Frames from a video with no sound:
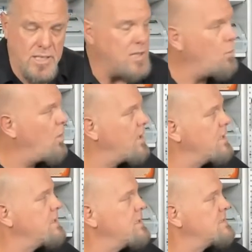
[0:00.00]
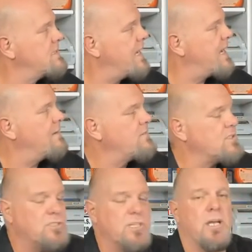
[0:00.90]
and they wanted to have the
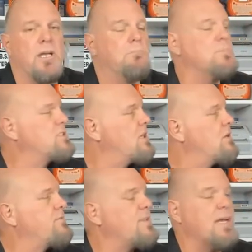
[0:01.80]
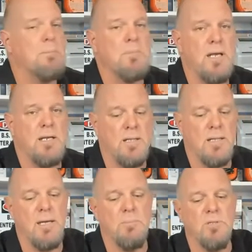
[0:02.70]
same self-laminating label.